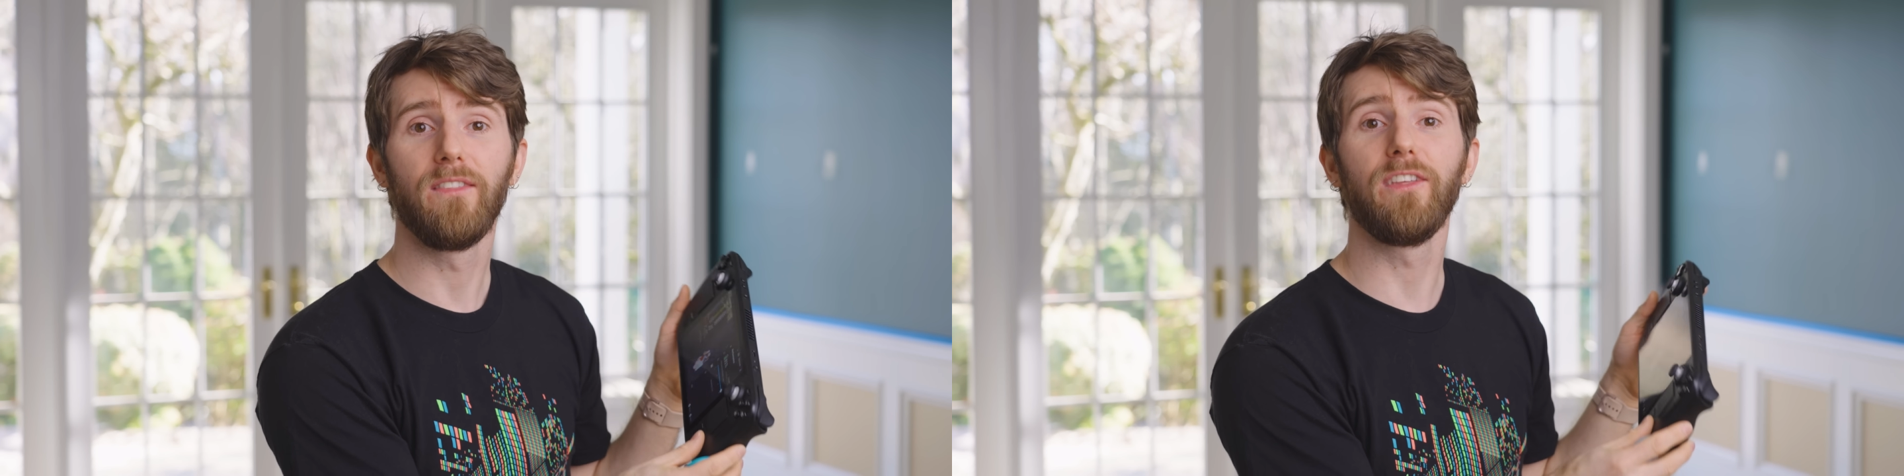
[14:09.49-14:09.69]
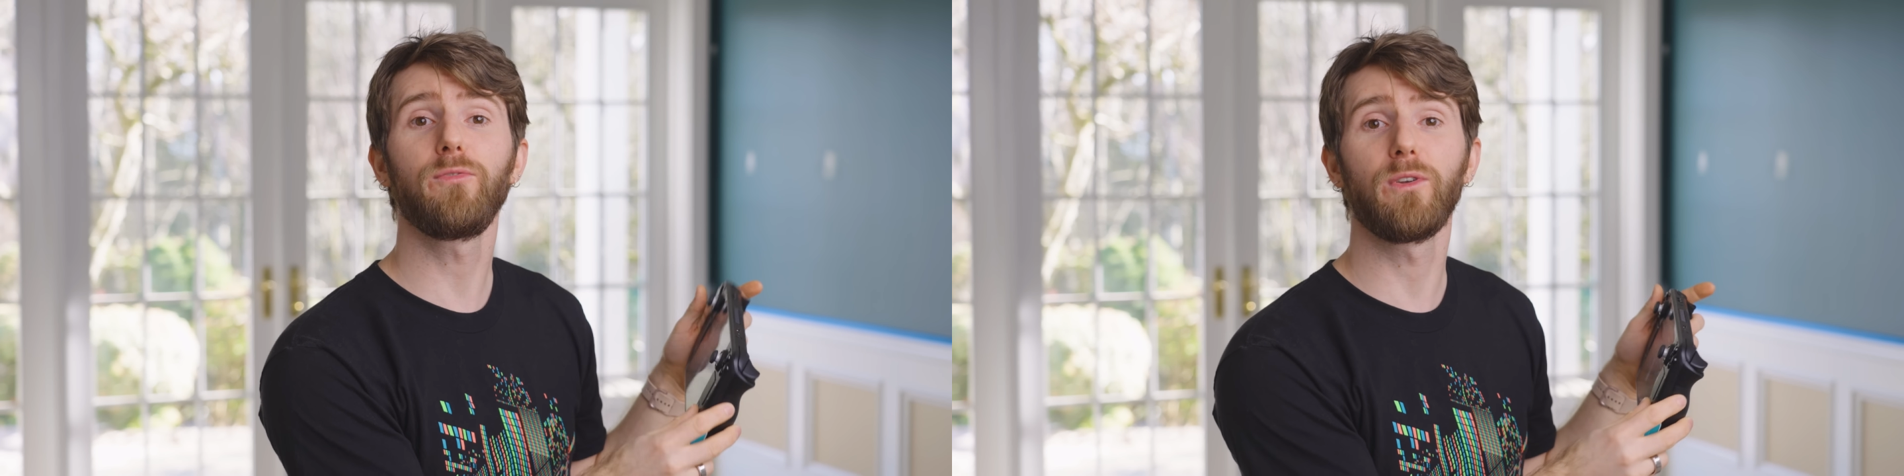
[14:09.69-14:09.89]

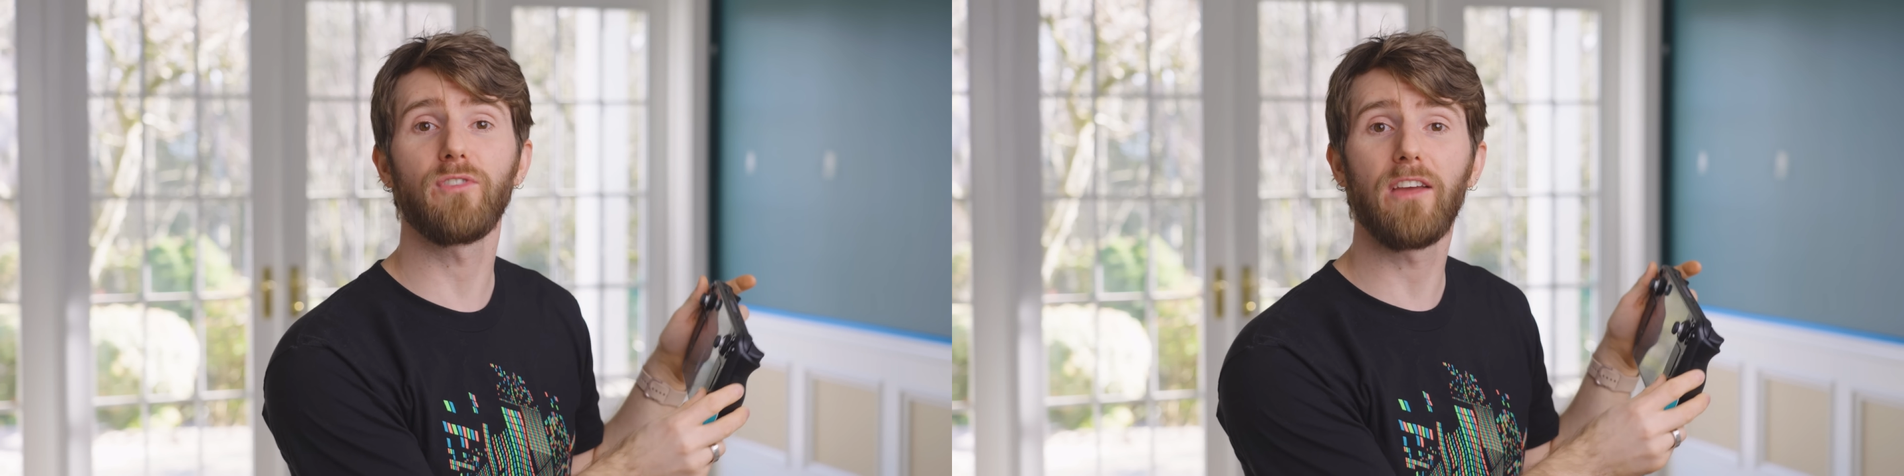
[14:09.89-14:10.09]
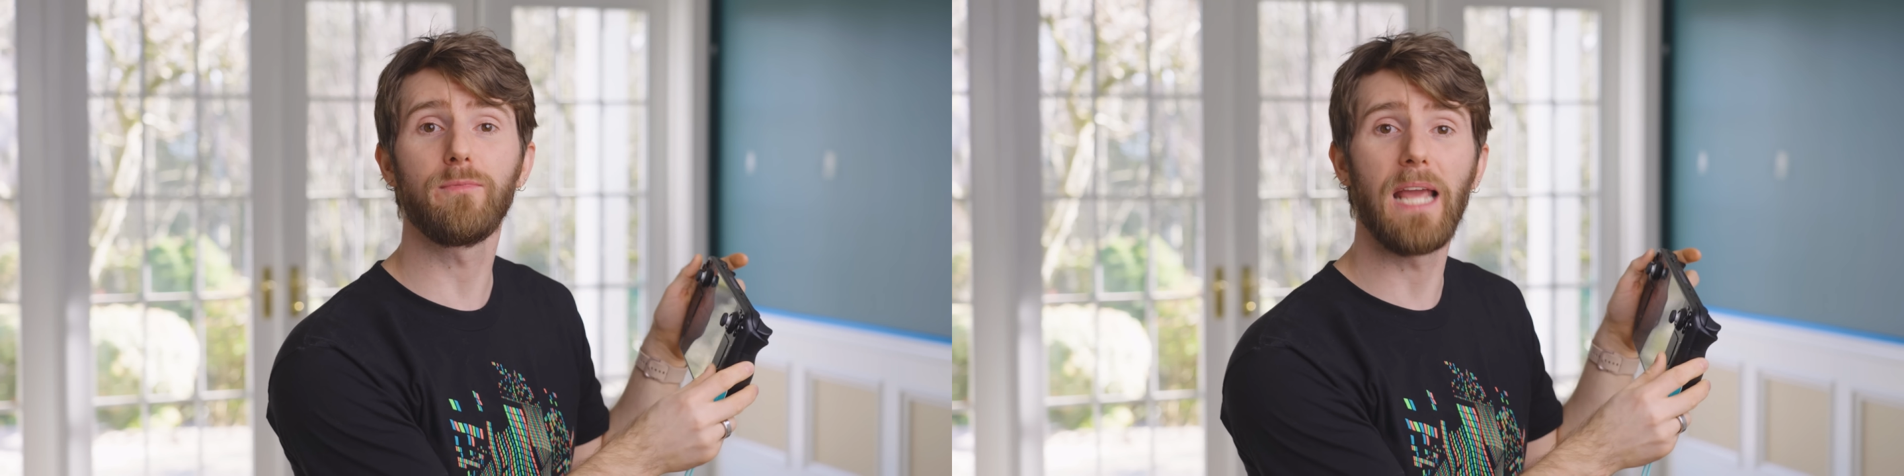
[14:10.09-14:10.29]
This one
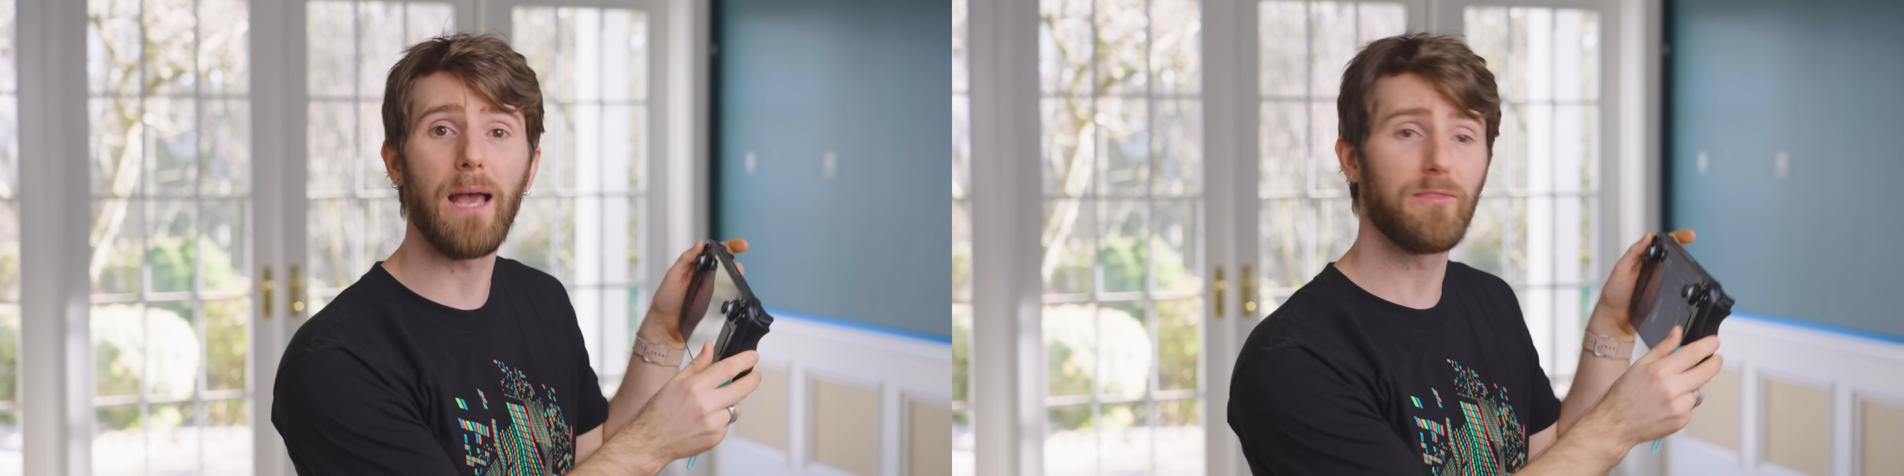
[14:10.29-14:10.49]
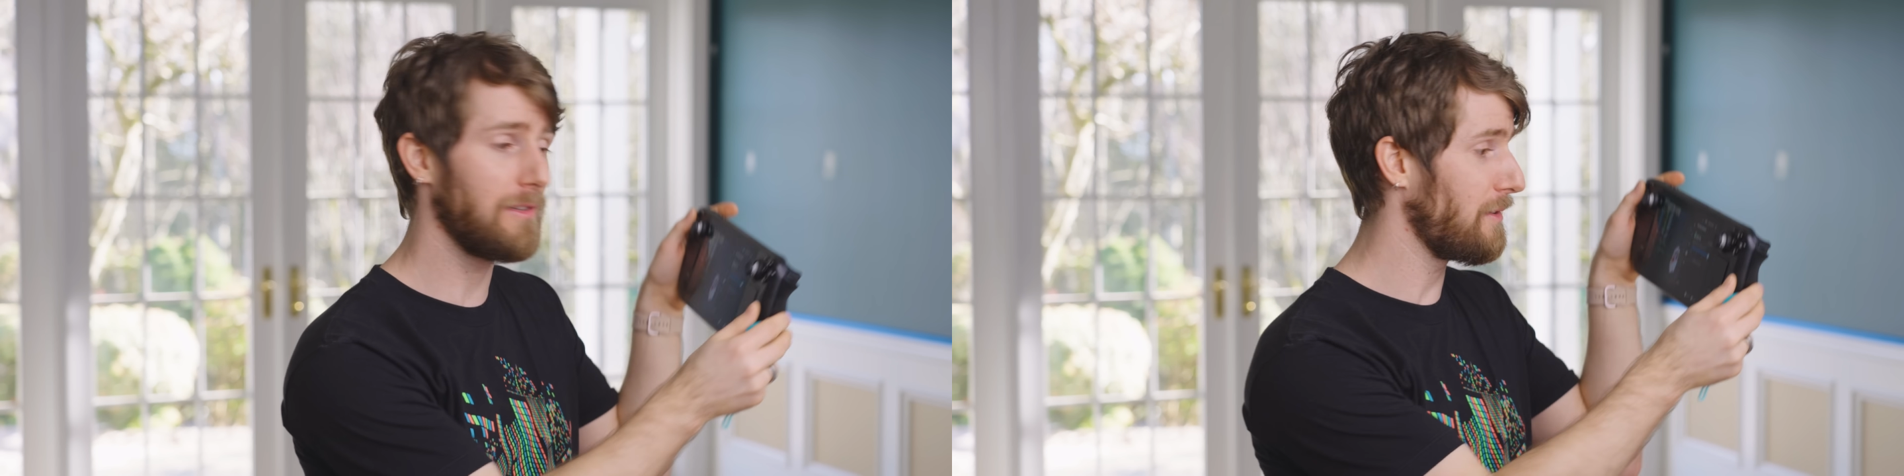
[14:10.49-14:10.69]
drives me
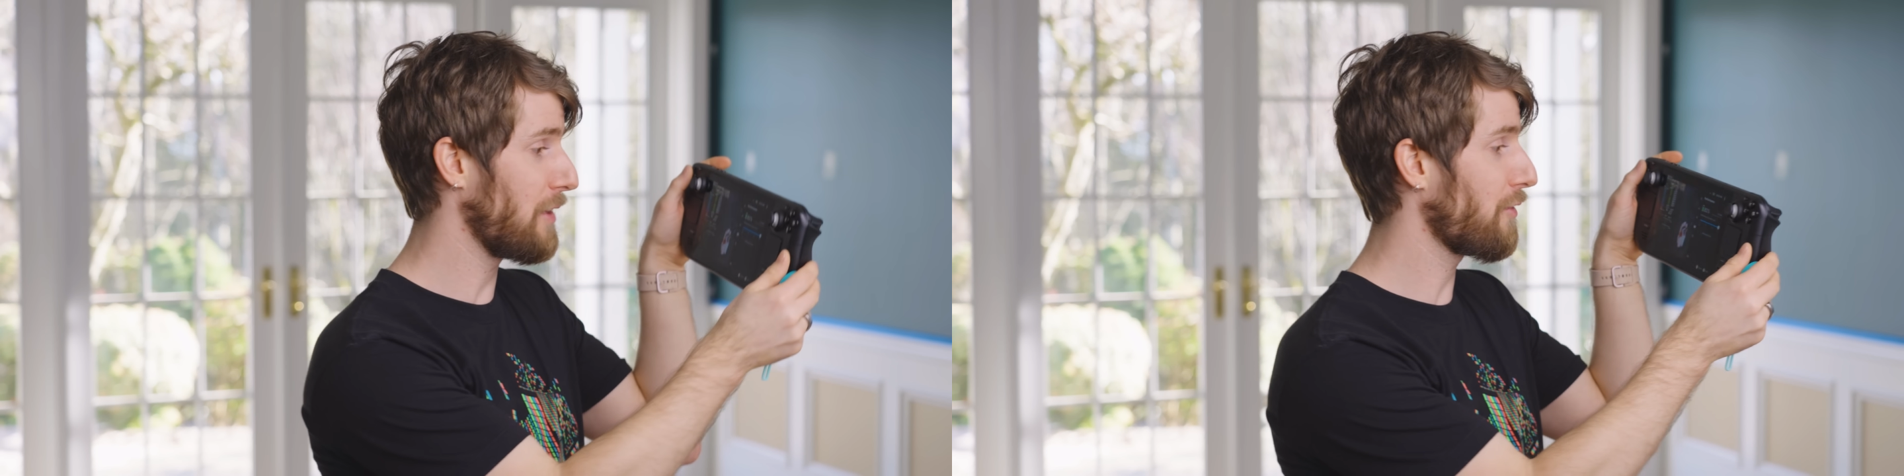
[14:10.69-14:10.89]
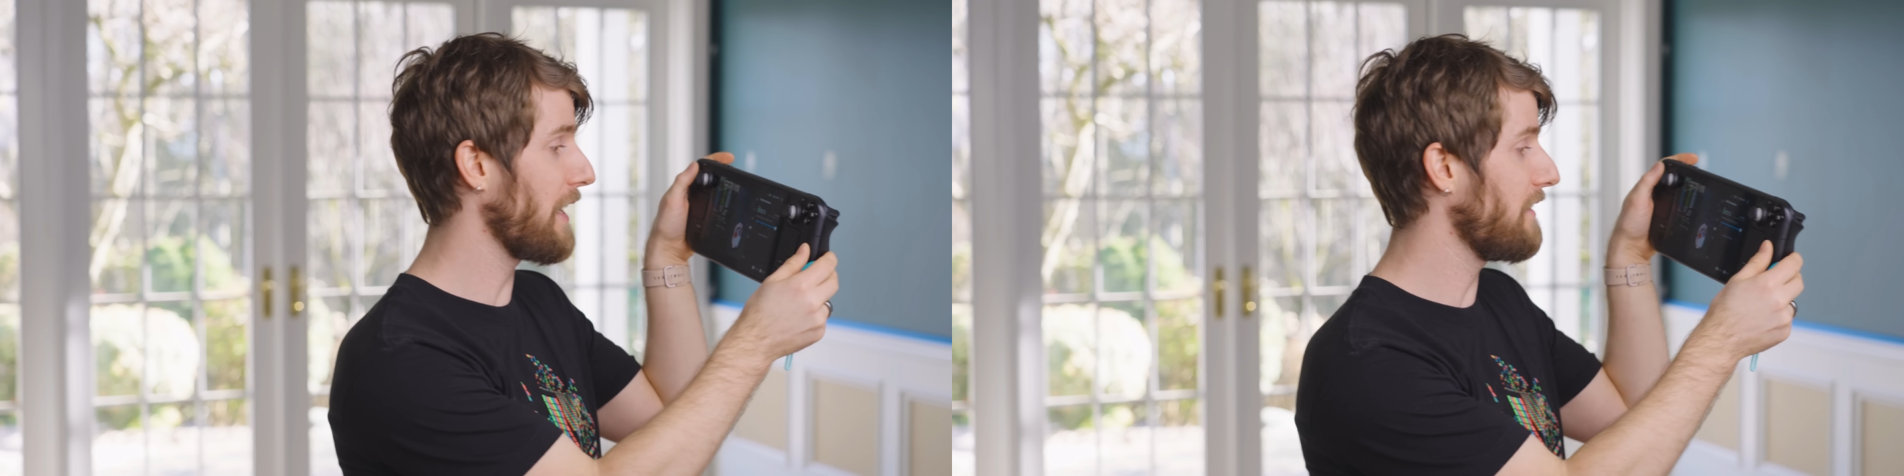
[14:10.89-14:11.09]
absolutely
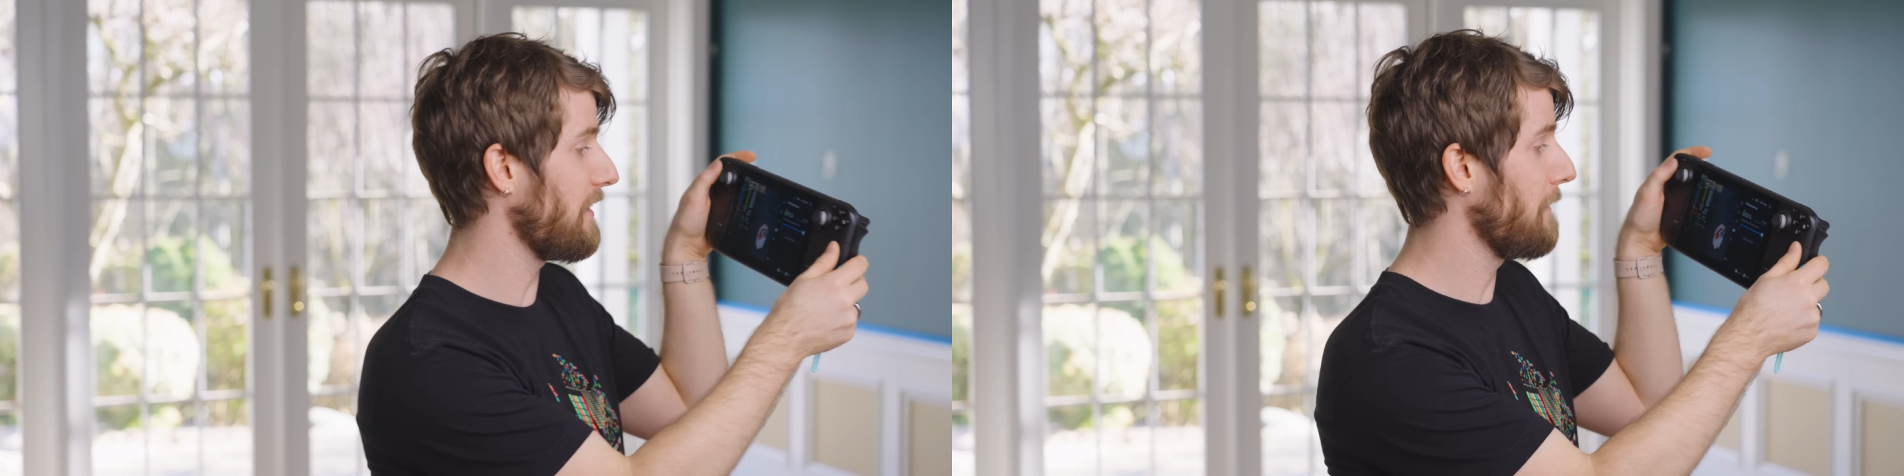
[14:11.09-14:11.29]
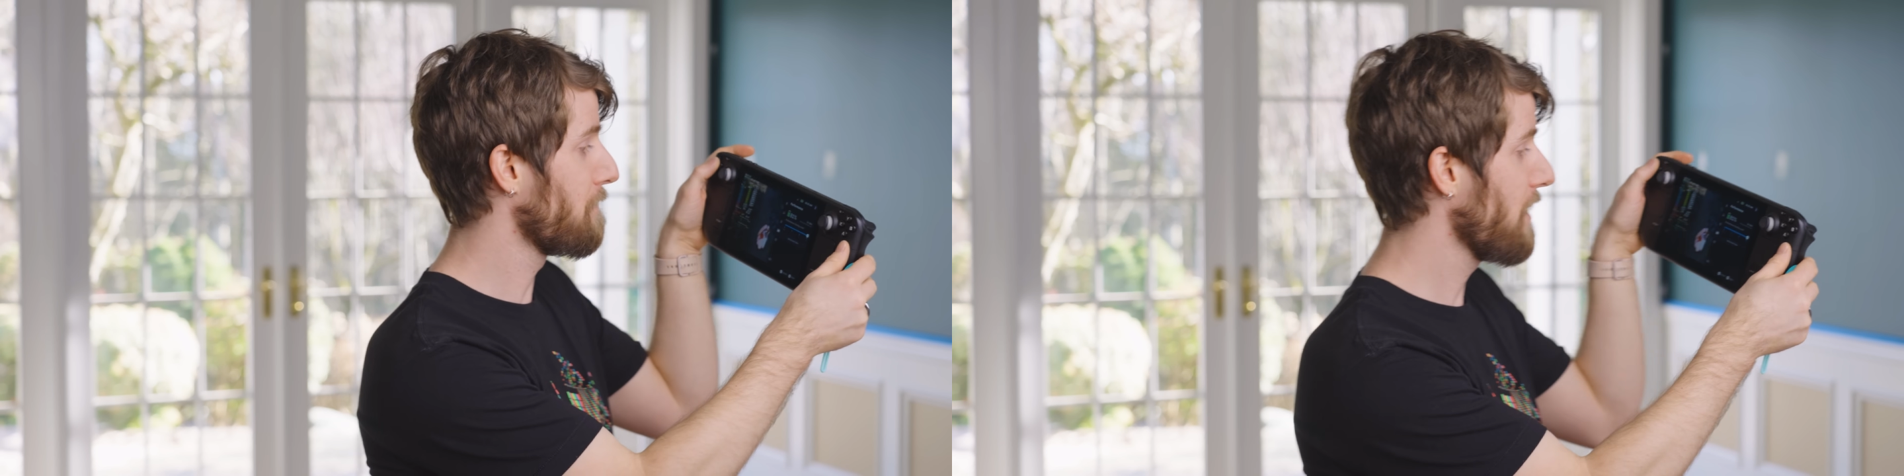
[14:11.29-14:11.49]
crazy.